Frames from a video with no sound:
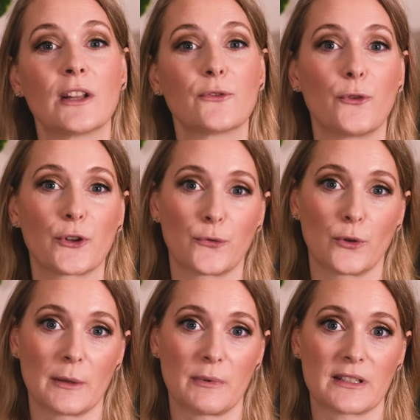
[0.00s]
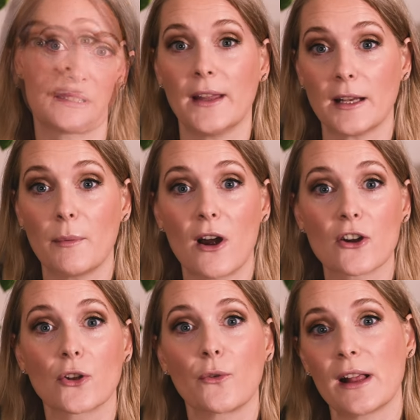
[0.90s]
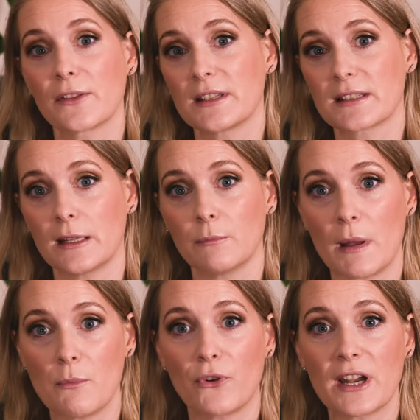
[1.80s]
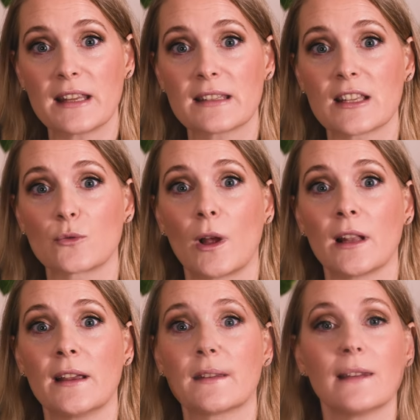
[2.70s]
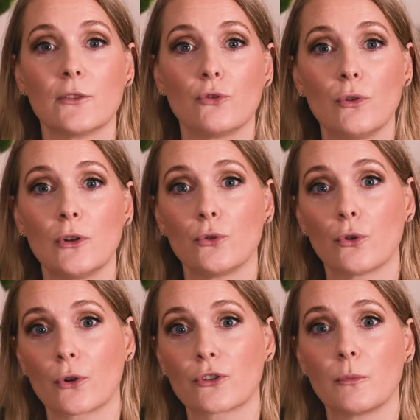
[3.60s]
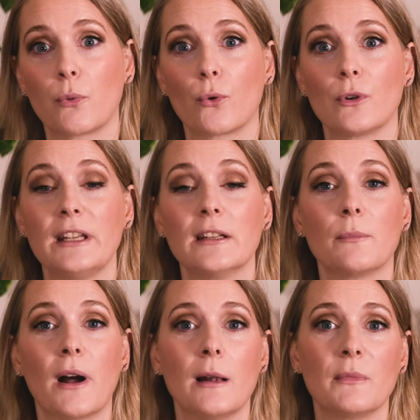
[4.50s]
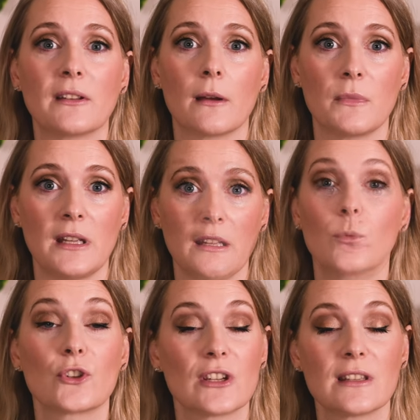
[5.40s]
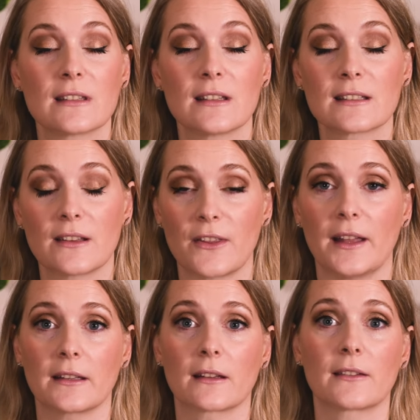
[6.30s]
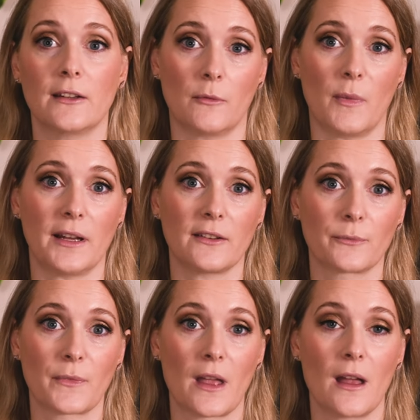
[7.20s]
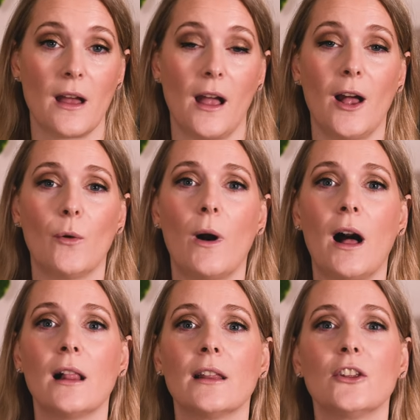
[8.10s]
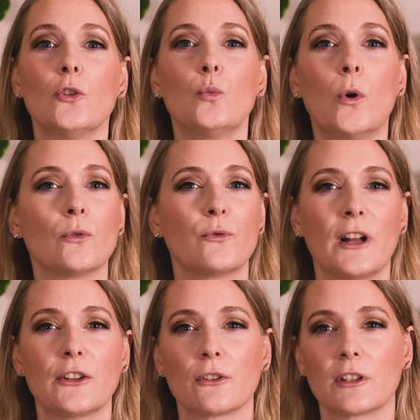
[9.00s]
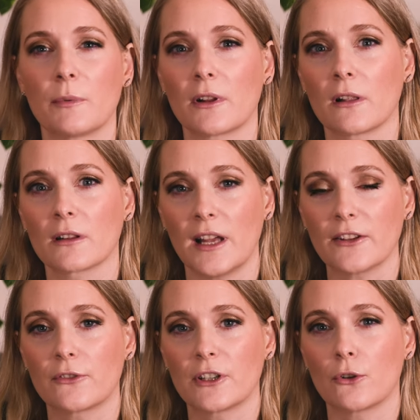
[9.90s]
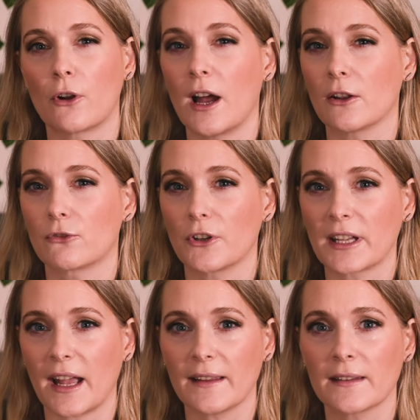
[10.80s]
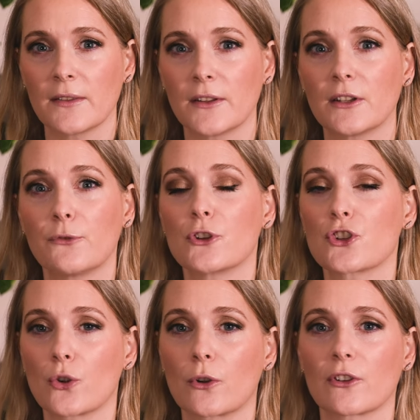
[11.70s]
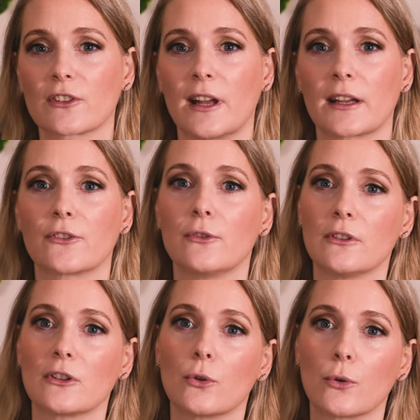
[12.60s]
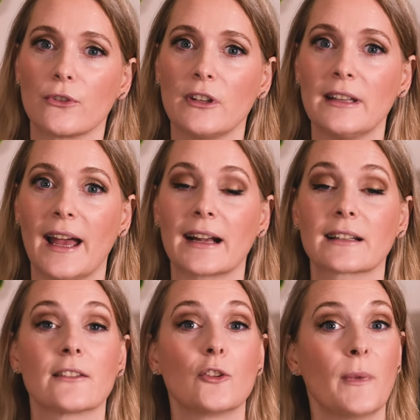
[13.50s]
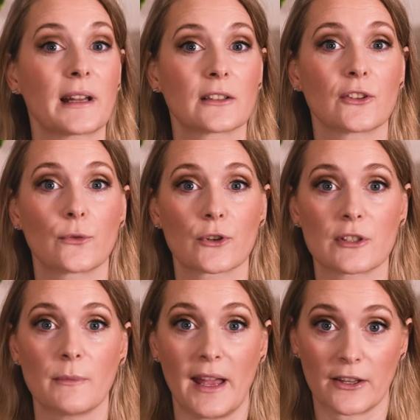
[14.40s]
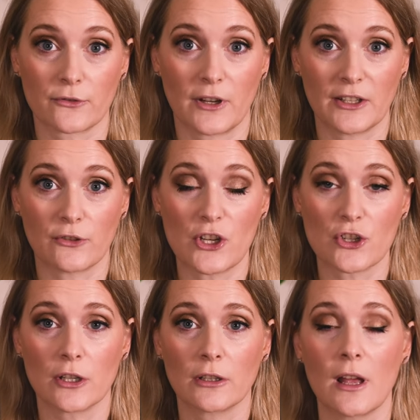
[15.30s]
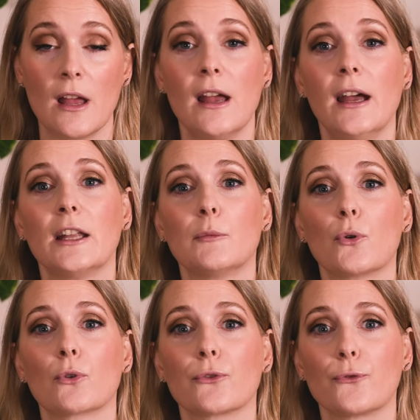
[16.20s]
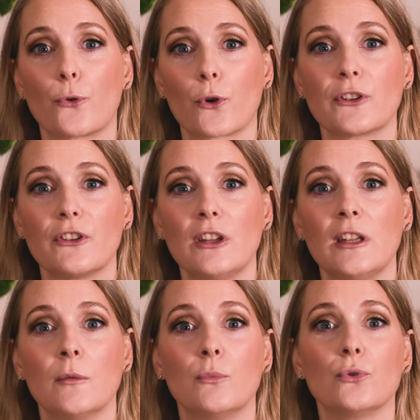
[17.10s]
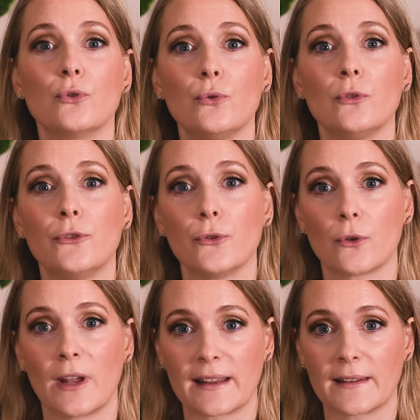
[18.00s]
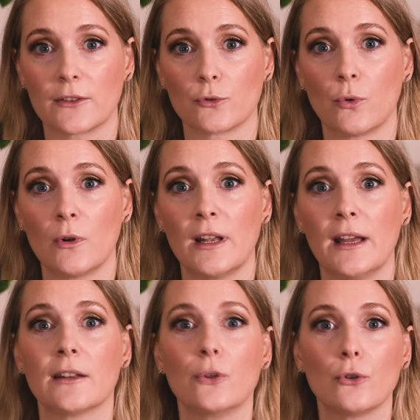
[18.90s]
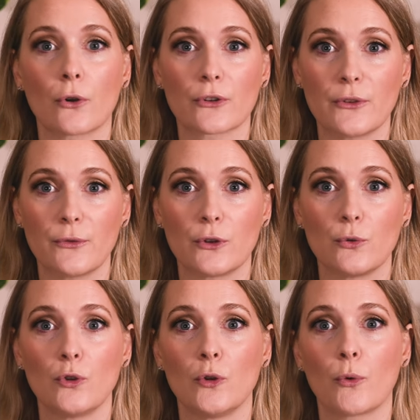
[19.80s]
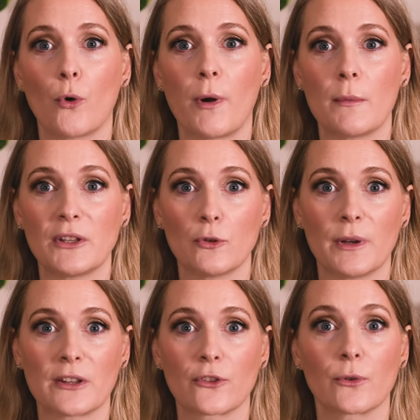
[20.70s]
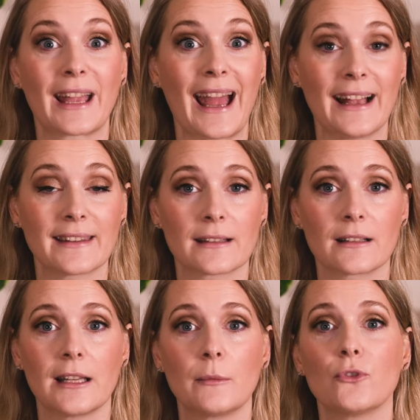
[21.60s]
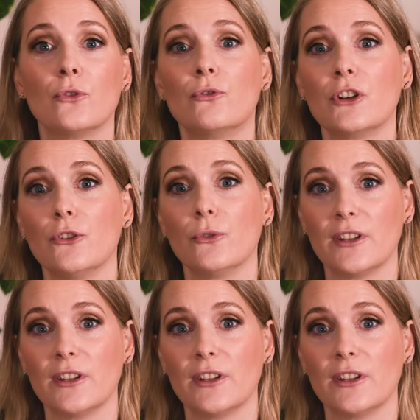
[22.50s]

and phospholipids that are part of healthy skin membranes, as well as cetylhydroxyproline palmitamide, which is a synthetic ceramide. While you won't find your typical glycerid or hyaluronic acid, the different sugars like xylitol glucoside act as humectants for some extra hydration, and both 4-T-butylcyclohexanol and hydroxyphenylpropamidobenzoic acid claim to reduce